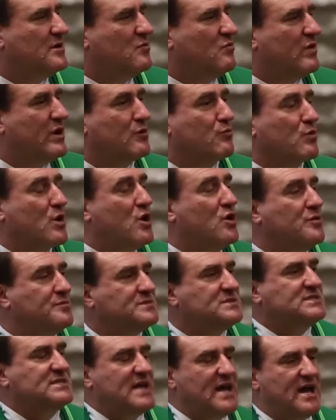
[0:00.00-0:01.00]
When
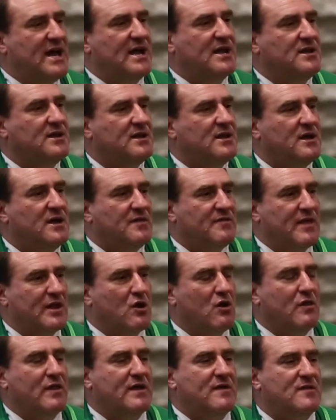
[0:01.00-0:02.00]
Rome said that
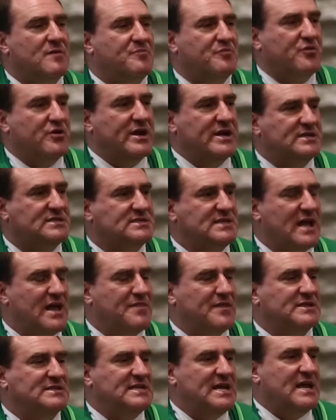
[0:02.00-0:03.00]
only the priest
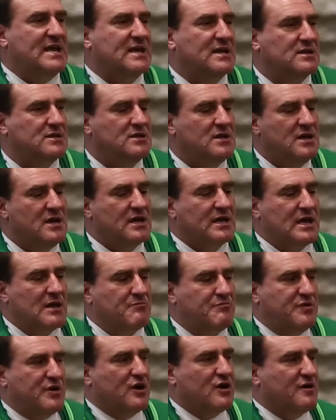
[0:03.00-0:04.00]
and the deacon can
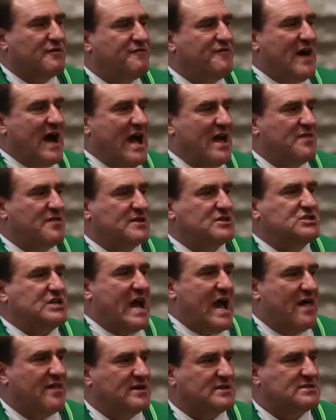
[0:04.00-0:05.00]
purify the
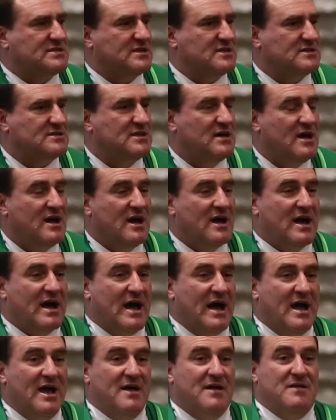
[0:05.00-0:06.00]
chalices,
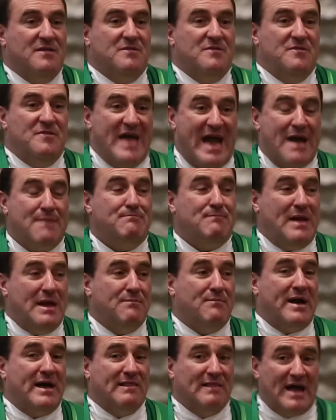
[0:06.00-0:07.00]
that made
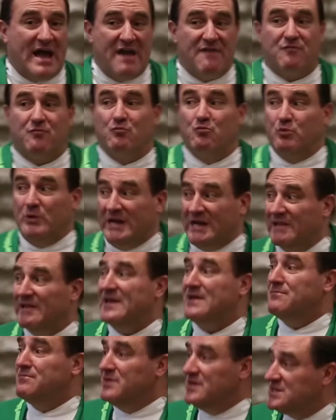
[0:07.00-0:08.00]
my life
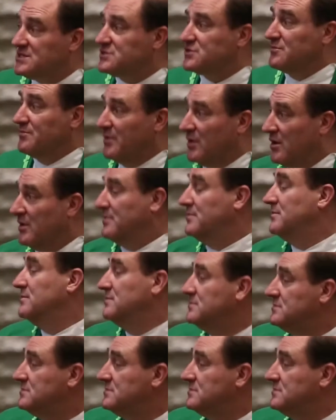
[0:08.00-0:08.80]
really miserable.